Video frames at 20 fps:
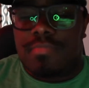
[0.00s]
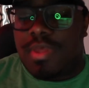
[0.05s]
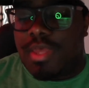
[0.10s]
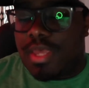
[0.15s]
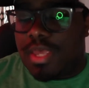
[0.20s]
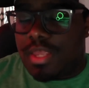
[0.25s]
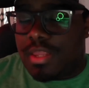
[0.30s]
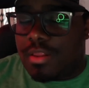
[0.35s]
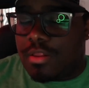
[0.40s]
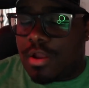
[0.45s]

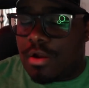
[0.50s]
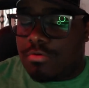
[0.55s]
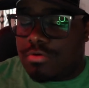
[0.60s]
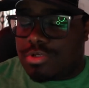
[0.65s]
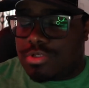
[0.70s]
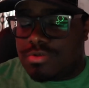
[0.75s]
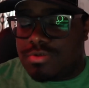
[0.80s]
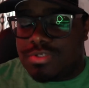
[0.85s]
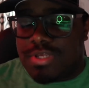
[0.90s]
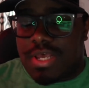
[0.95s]
And
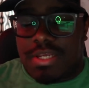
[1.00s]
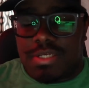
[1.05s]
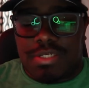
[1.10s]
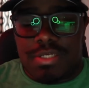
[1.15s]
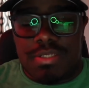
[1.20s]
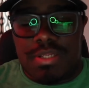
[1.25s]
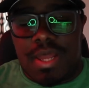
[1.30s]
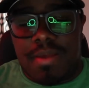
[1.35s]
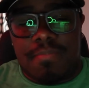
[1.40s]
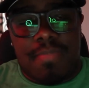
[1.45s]
Naruto is
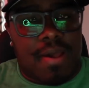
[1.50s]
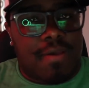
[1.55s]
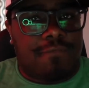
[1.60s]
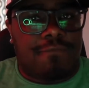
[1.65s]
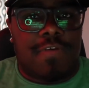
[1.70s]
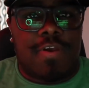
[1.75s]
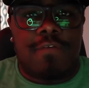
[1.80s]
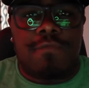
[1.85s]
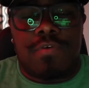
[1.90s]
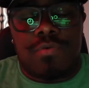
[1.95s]
actually not my
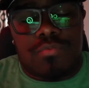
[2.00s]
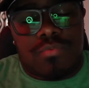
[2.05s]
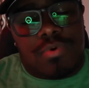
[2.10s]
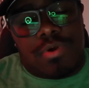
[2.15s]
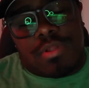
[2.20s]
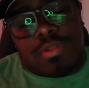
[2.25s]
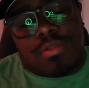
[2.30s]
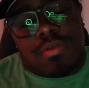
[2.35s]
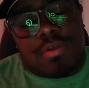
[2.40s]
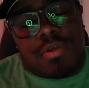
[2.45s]
favorite one.